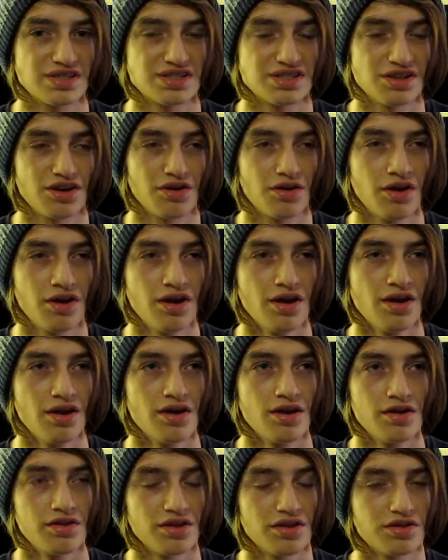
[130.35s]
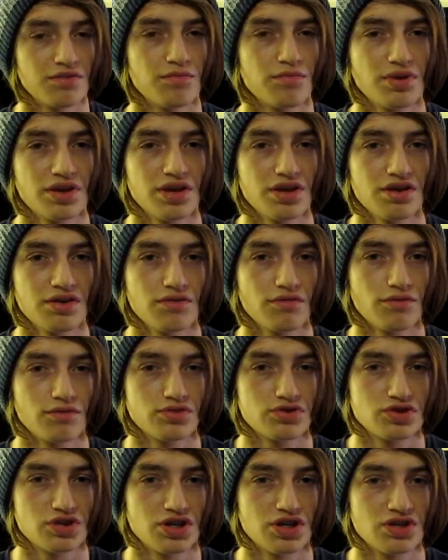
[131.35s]
So nothing big
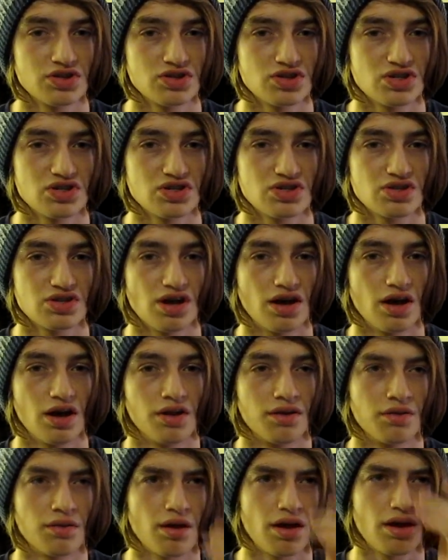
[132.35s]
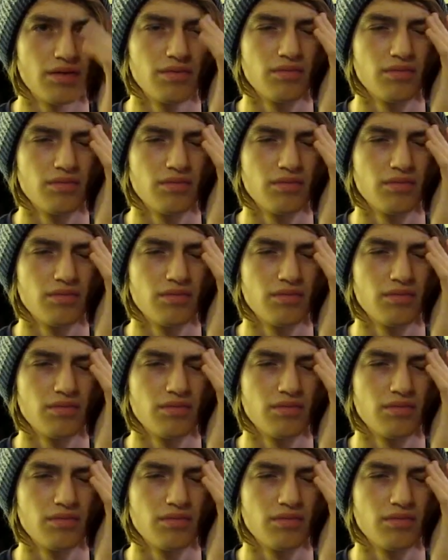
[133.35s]
changes on